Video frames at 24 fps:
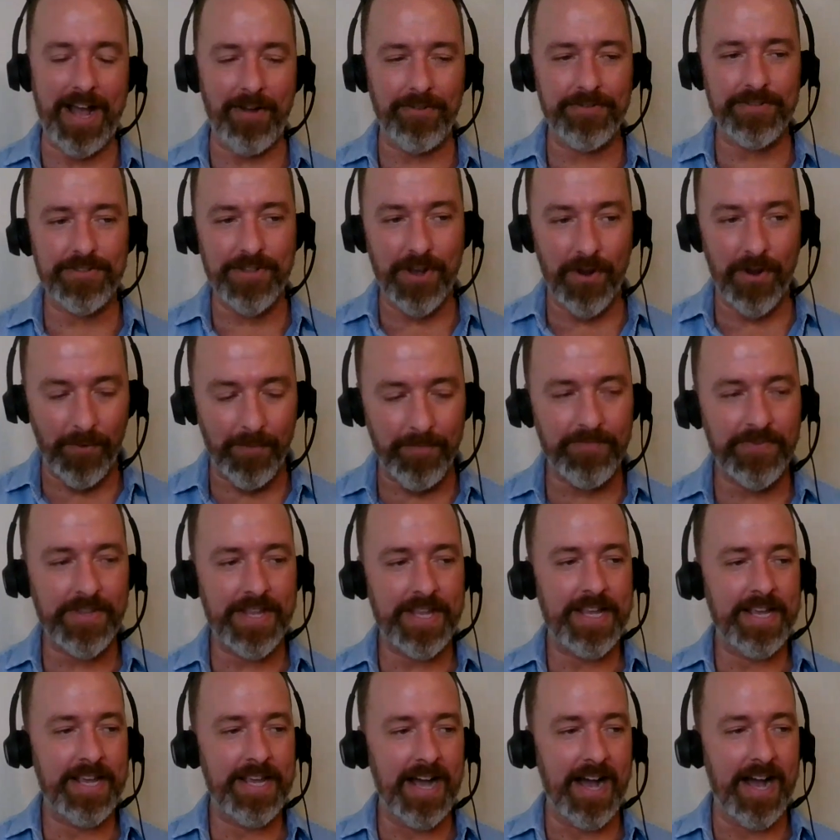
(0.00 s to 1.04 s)
out. So
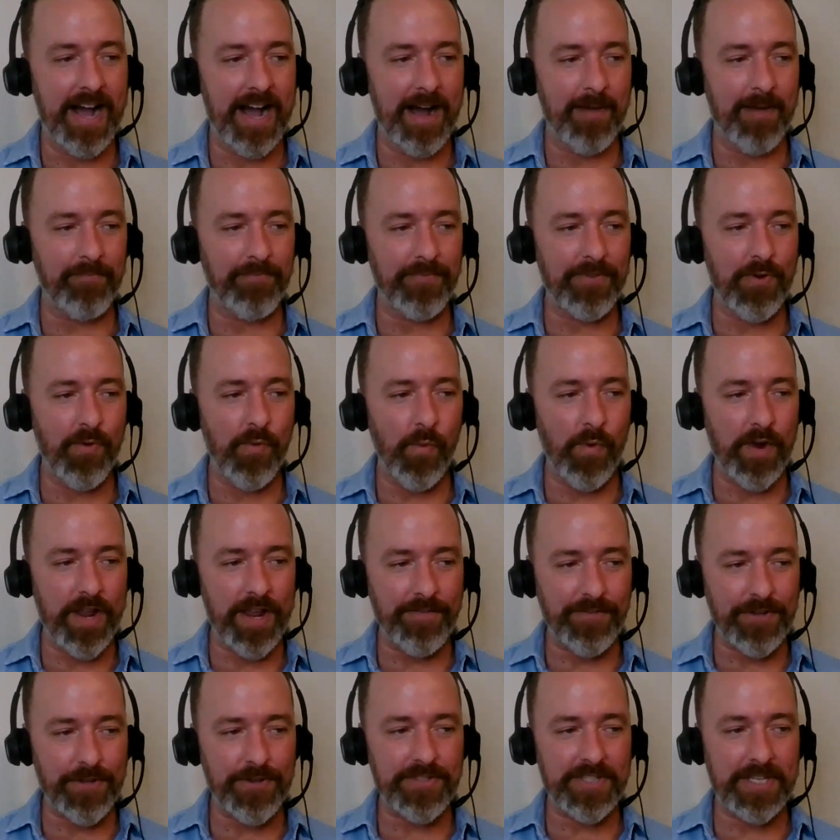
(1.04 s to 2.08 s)

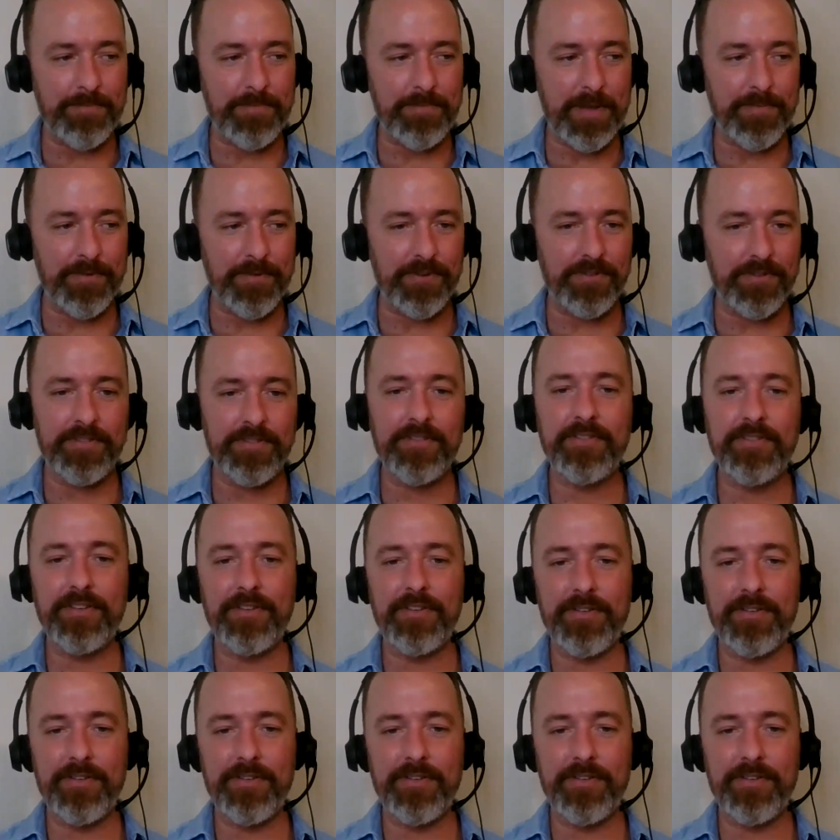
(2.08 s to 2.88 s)
if you see people